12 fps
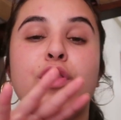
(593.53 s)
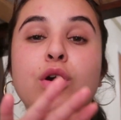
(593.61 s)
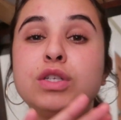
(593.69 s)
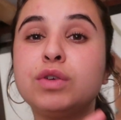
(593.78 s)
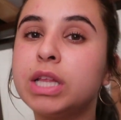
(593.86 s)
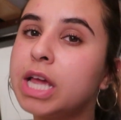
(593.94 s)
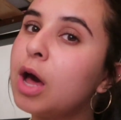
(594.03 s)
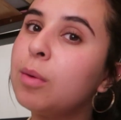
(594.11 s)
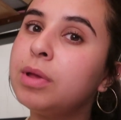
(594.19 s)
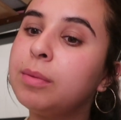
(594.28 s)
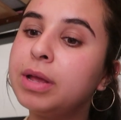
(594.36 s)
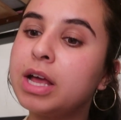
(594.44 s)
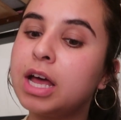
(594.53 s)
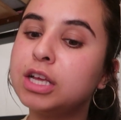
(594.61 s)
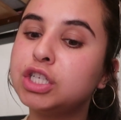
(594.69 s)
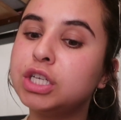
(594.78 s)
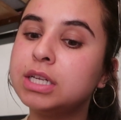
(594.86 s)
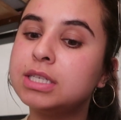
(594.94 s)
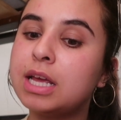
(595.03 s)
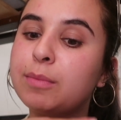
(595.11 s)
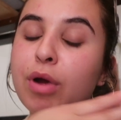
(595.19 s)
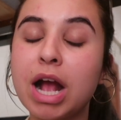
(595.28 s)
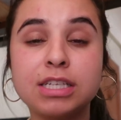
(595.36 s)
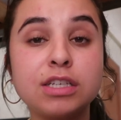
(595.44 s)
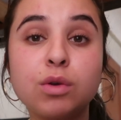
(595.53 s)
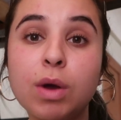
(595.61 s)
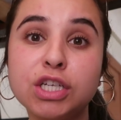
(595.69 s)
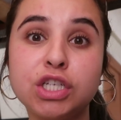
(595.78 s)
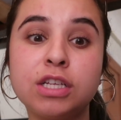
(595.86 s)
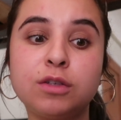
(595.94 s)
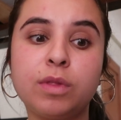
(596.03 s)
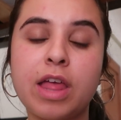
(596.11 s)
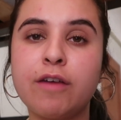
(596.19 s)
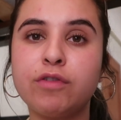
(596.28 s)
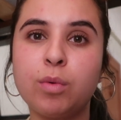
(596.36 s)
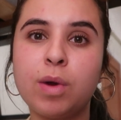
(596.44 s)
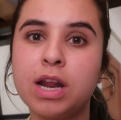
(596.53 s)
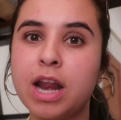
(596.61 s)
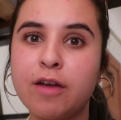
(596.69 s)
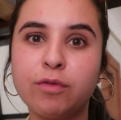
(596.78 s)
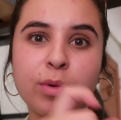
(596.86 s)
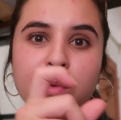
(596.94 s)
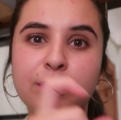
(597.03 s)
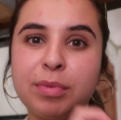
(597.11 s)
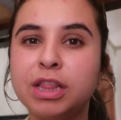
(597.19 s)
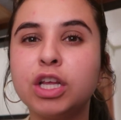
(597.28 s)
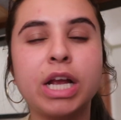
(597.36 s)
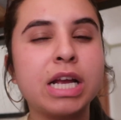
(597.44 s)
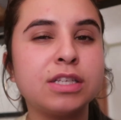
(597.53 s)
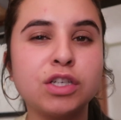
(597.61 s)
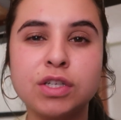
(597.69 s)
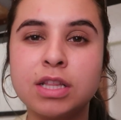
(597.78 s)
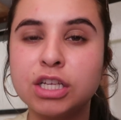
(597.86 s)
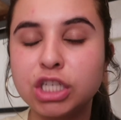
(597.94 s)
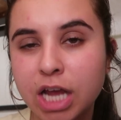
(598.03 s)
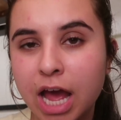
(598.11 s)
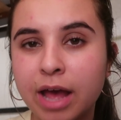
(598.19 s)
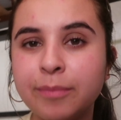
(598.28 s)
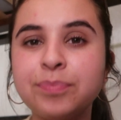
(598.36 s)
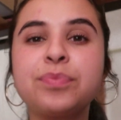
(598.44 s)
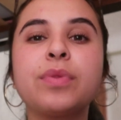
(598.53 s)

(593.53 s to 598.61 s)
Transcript: Those really helped me because she did practice questions with everyone and everyone would put their answers in the chat.